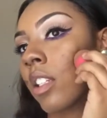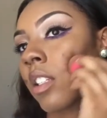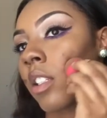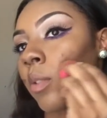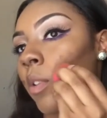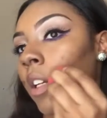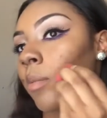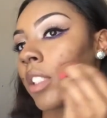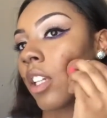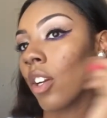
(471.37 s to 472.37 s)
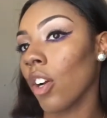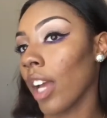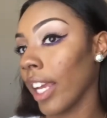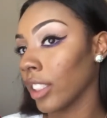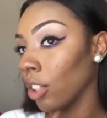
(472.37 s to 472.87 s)
This will help to get,
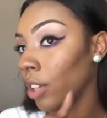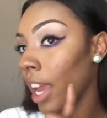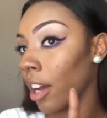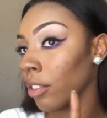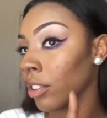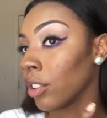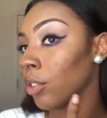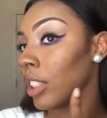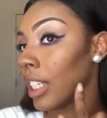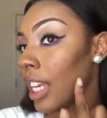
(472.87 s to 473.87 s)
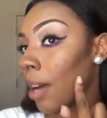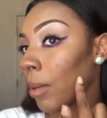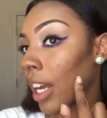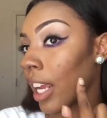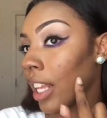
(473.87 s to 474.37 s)
okay, so now, you see I'm
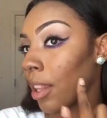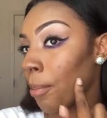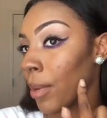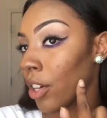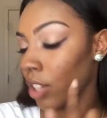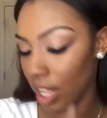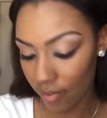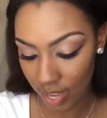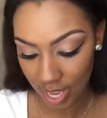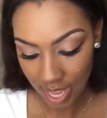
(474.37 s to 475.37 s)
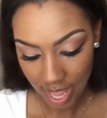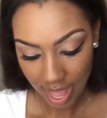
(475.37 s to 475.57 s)
kind of in the middle of it.